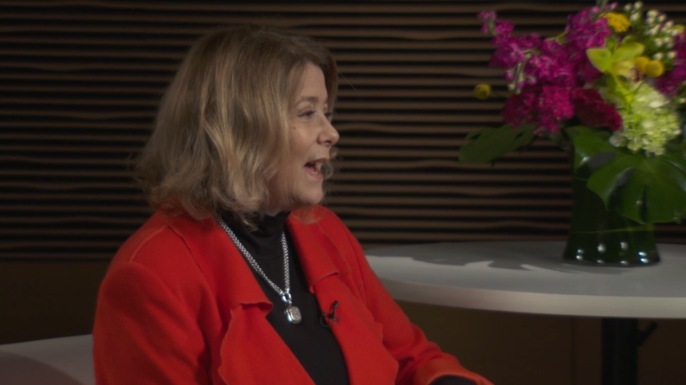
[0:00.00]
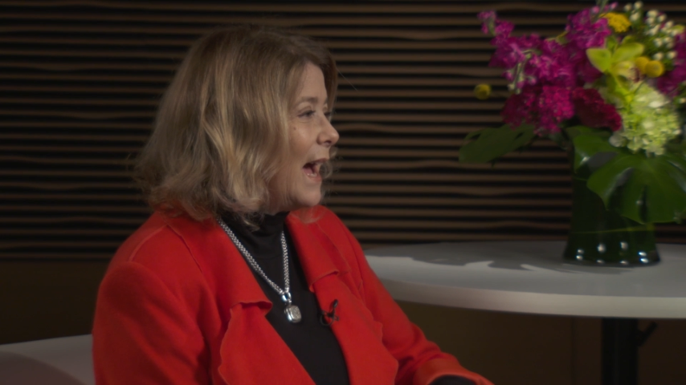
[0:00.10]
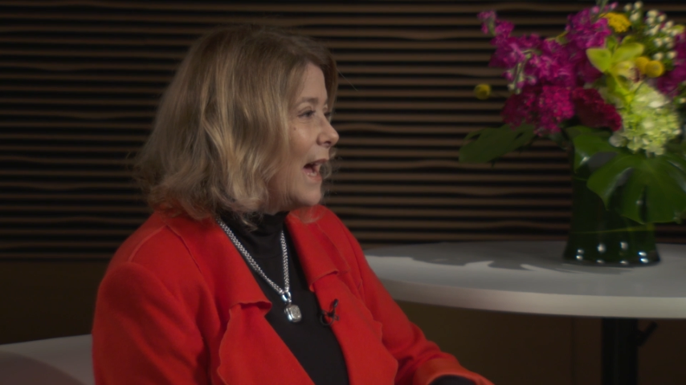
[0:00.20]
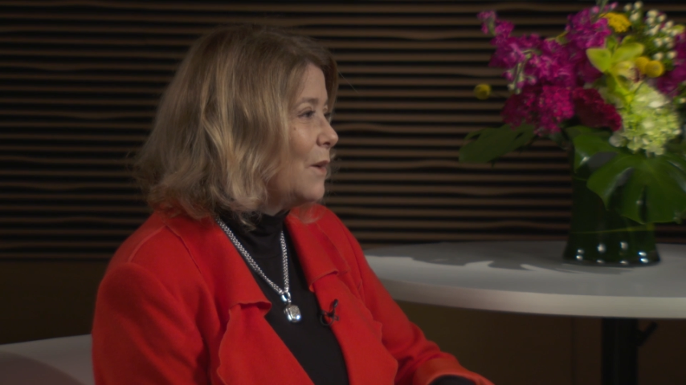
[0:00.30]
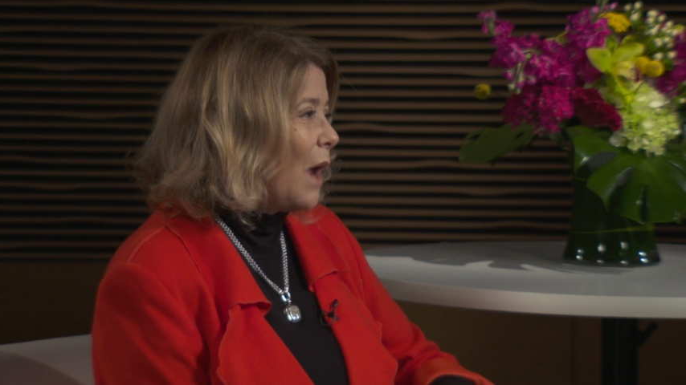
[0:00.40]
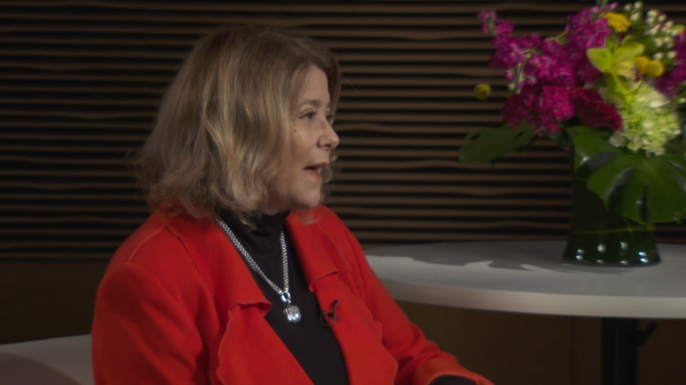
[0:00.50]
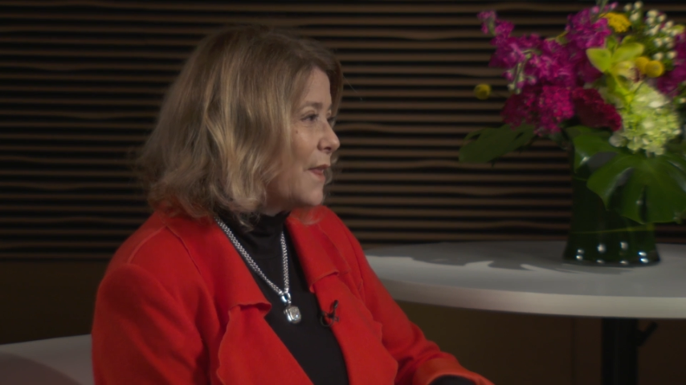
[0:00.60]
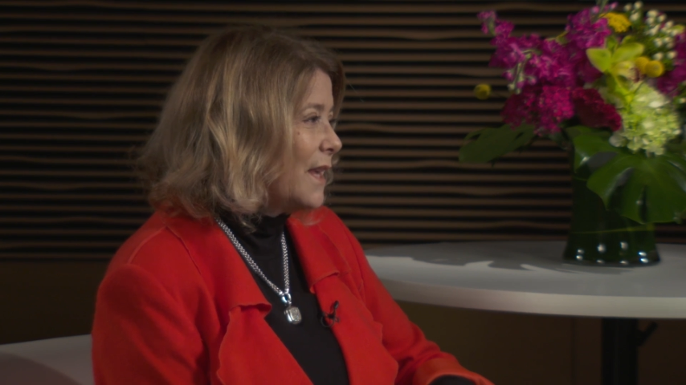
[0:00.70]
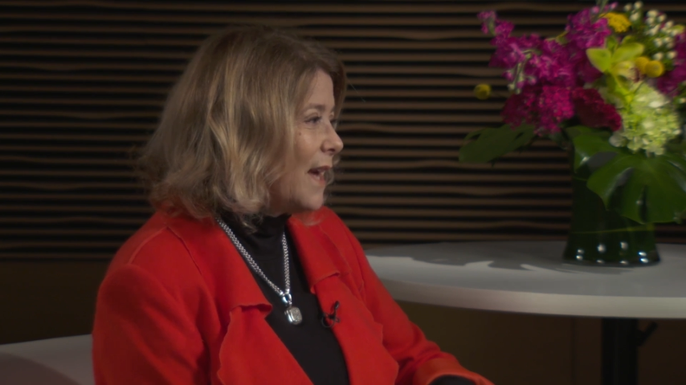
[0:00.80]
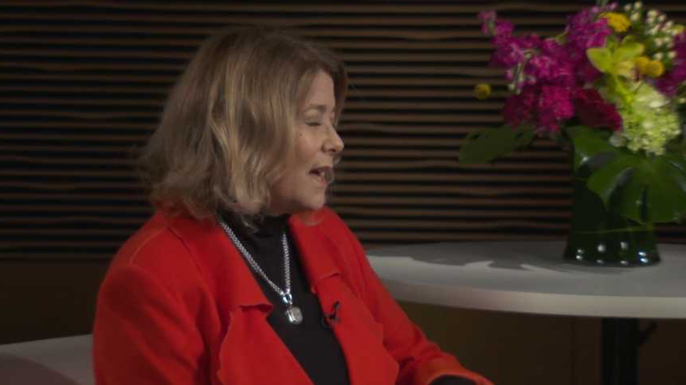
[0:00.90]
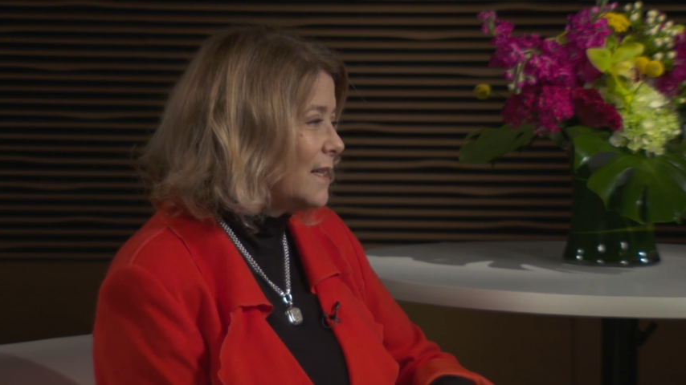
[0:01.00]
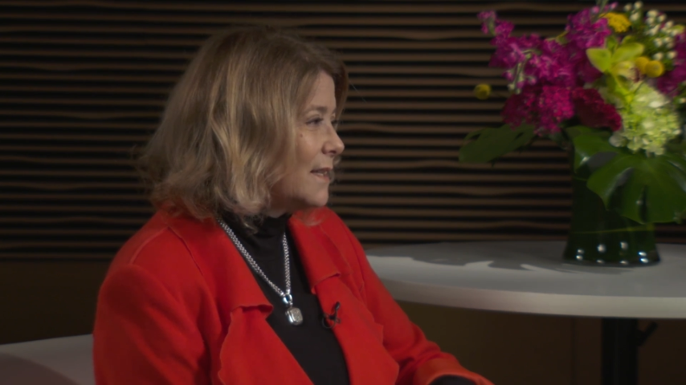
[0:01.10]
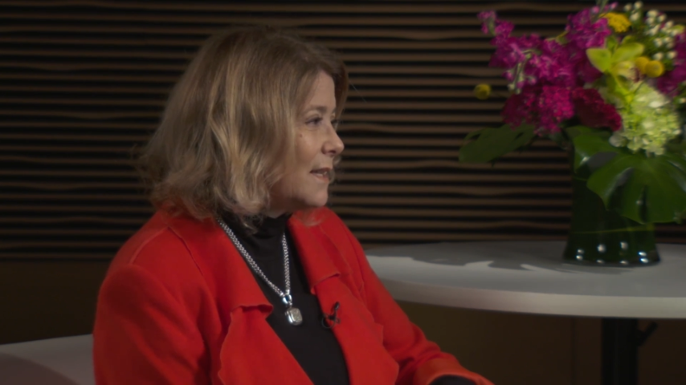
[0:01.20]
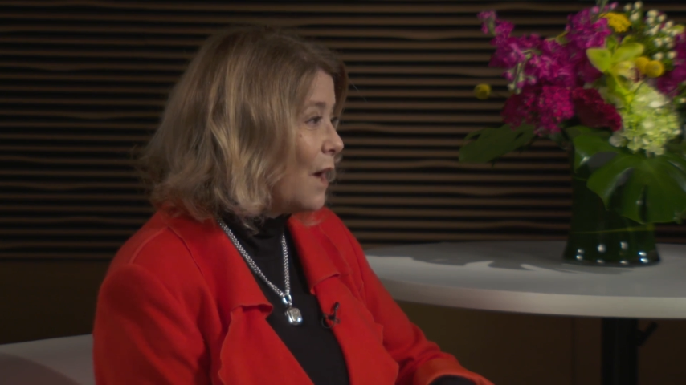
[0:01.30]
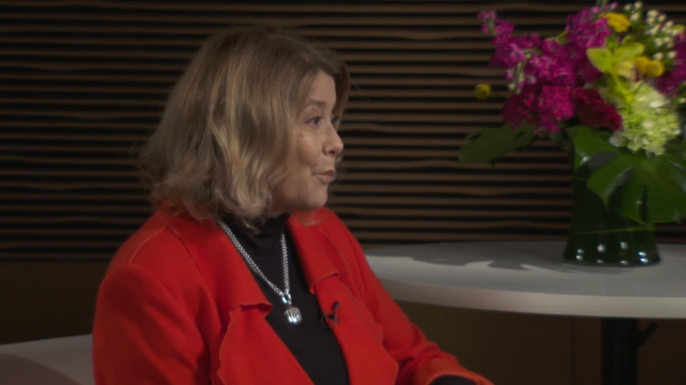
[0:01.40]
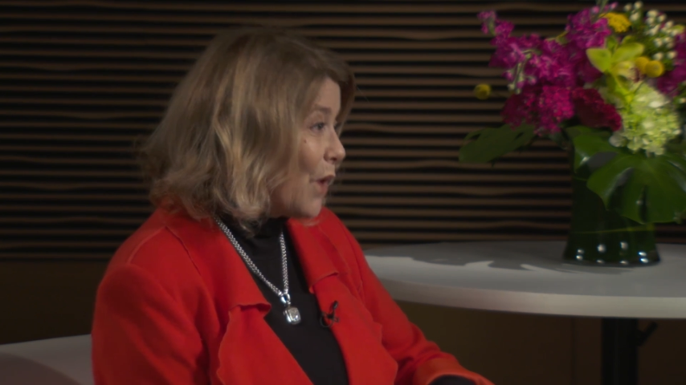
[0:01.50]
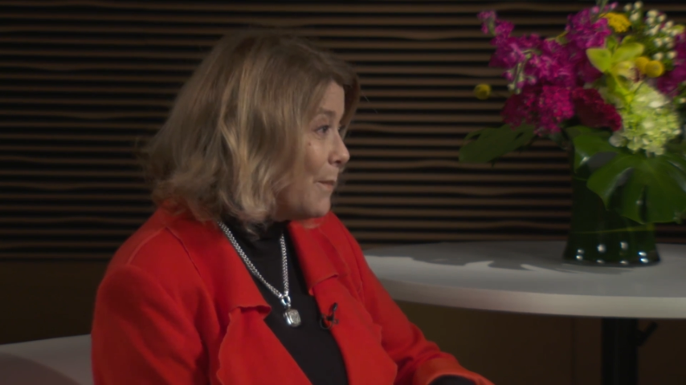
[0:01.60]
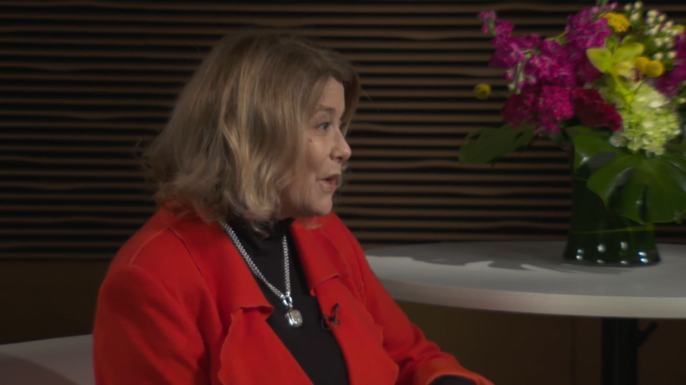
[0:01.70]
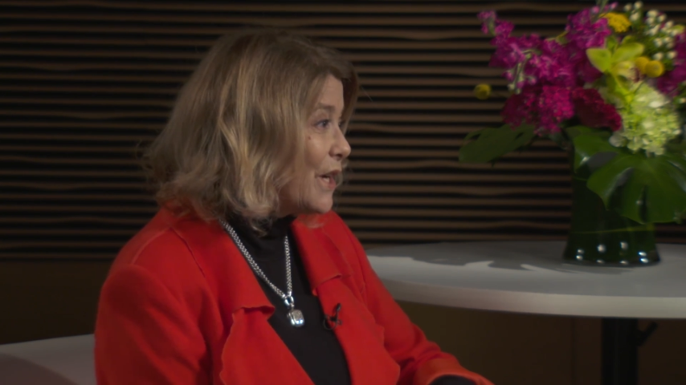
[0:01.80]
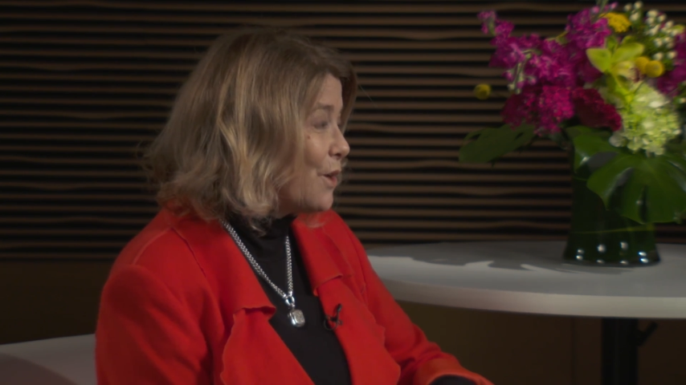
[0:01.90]
And I think as a
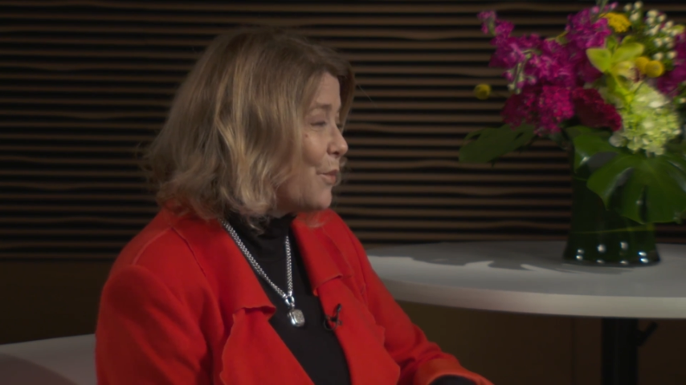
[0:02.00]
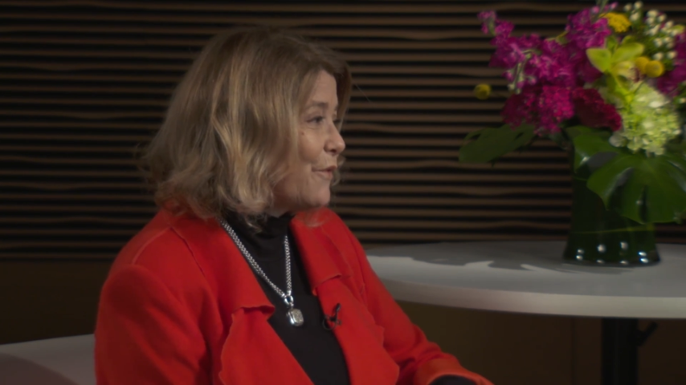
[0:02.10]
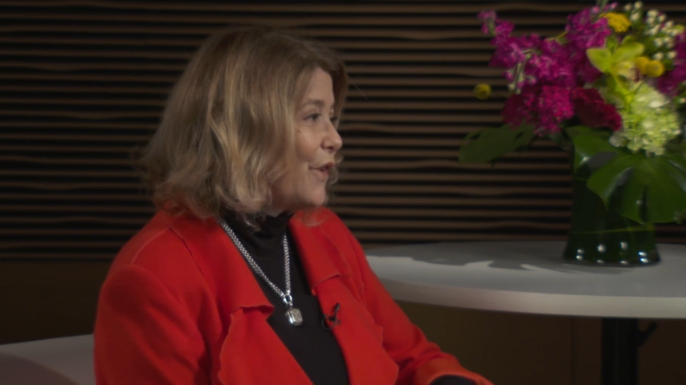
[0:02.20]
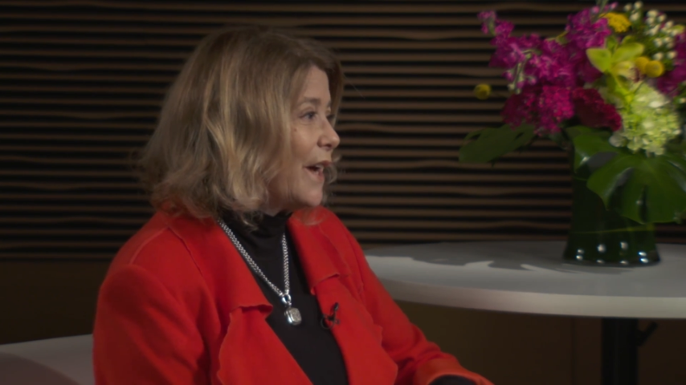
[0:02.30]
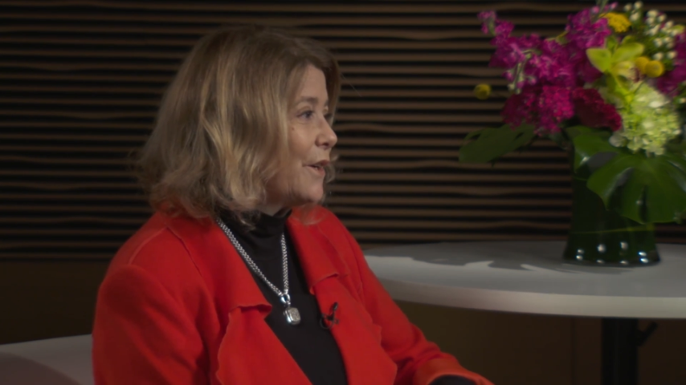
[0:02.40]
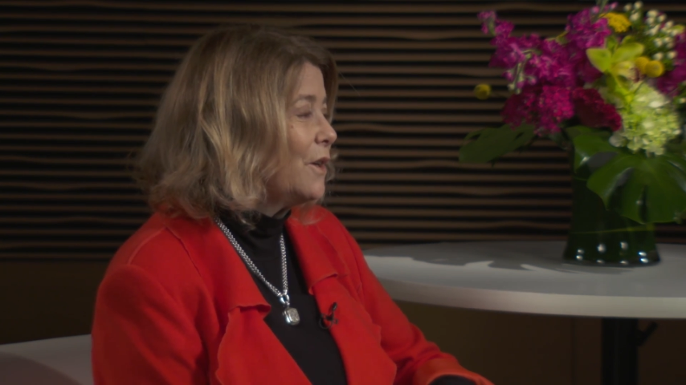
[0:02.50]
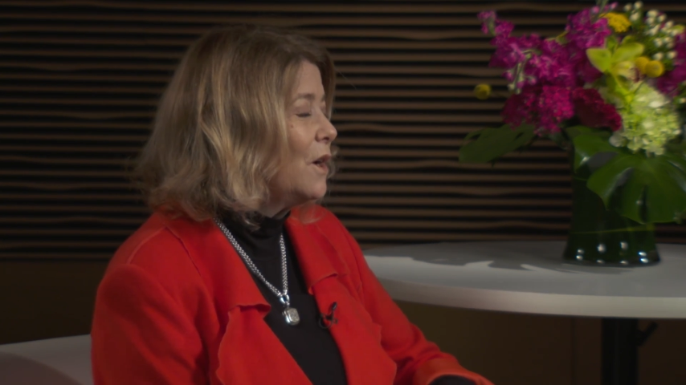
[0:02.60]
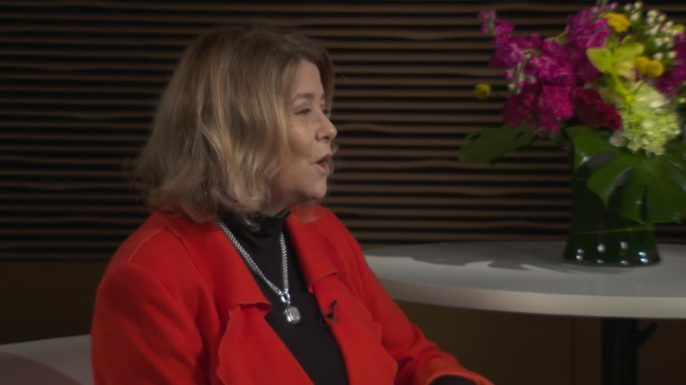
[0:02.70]
primary care provider,